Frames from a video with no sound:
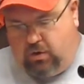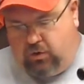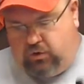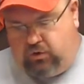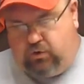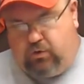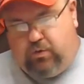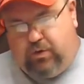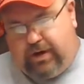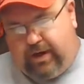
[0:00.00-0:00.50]

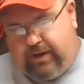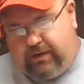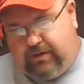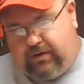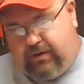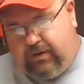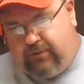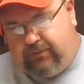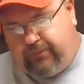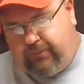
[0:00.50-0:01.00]

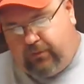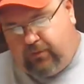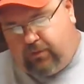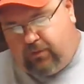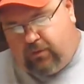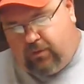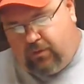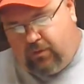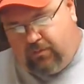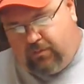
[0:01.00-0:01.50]
219 for the
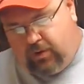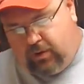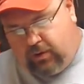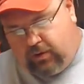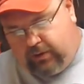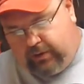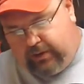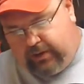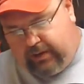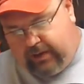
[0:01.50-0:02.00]

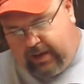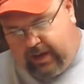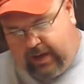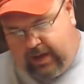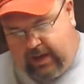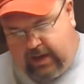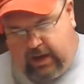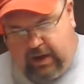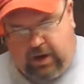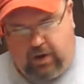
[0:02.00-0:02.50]
chromoly
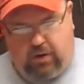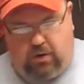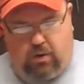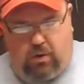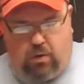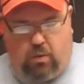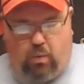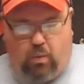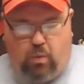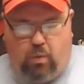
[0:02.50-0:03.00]
and
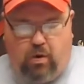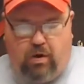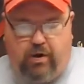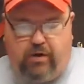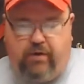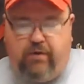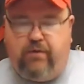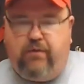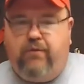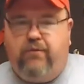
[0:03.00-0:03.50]

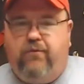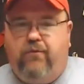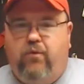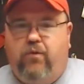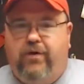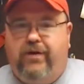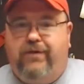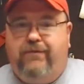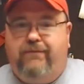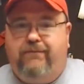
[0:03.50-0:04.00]

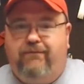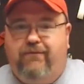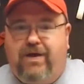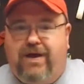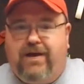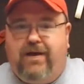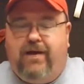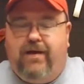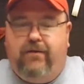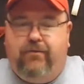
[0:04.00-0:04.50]

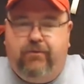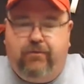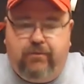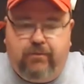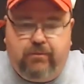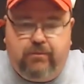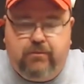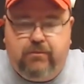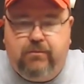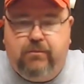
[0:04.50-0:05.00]
145
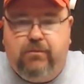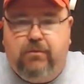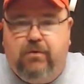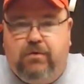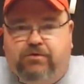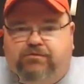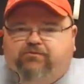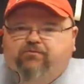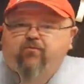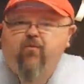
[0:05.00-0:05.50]

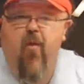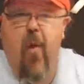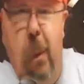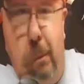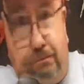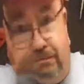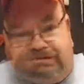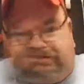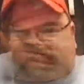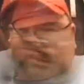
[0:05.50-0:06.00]
for the
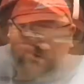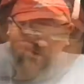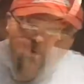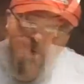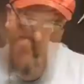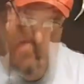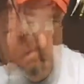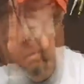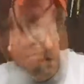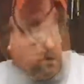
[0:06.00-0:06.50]
mild
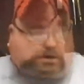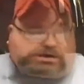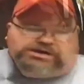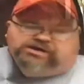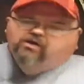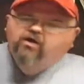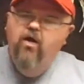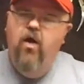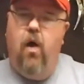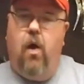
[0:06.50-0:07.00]
steel.
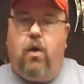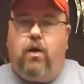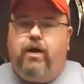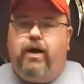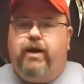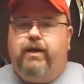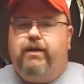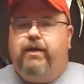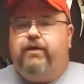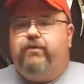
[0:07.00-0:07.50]
All
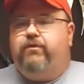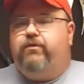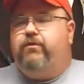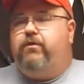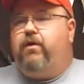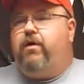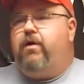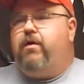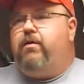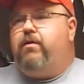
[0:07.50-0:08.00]
right, let's
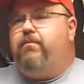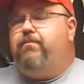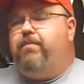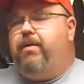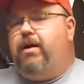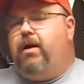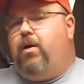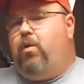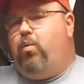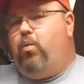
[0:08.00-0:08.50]
talk
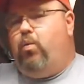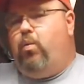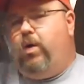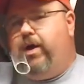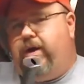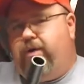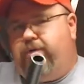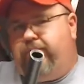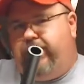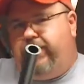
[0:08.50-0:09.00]
about
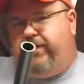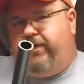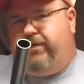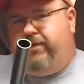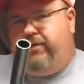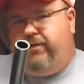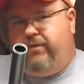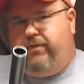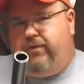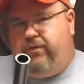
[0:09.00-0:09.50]
welding
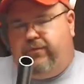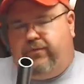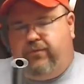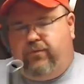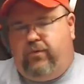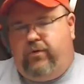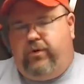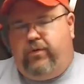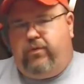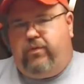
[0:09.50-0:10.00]
the
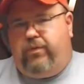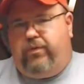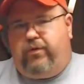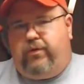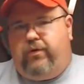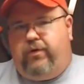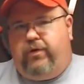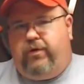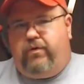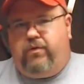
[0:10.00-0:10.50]

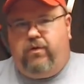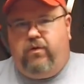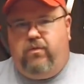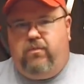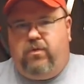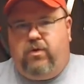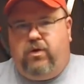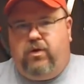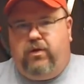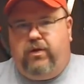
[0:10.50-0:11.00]
4130
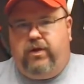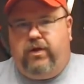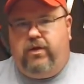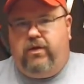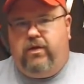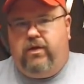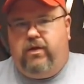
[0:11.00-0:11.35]
Chrome Moly.